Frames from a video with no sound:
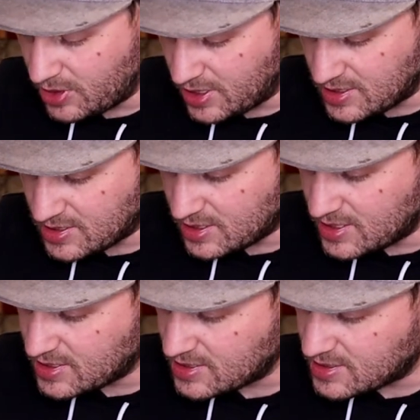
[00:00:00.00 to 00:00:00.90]
these.
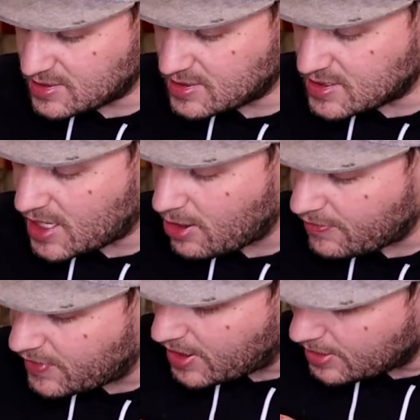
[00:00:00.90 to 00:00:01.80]
This is
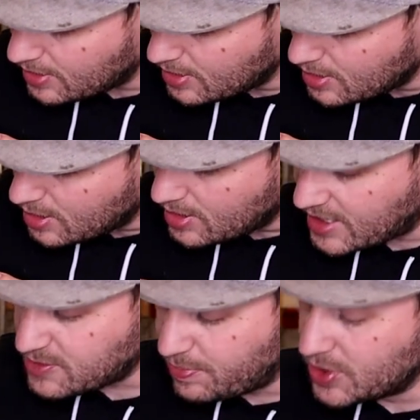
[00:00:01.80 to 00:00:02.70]
terrifying.
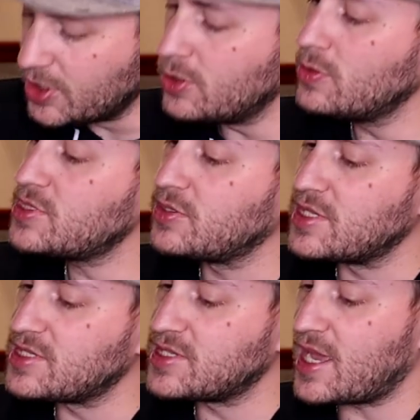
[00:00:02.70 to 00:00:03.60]
That's blue, so
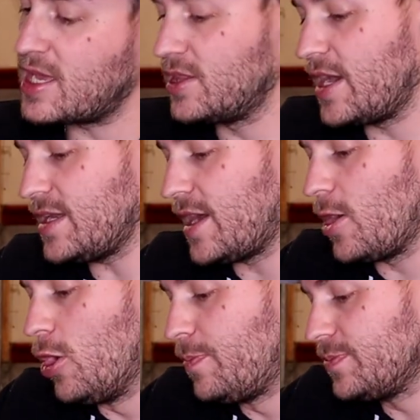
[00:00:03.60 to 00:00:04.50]
this is the headlight, I
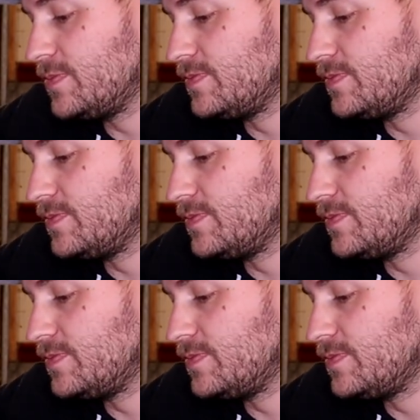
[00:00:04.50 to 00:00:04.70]
hope.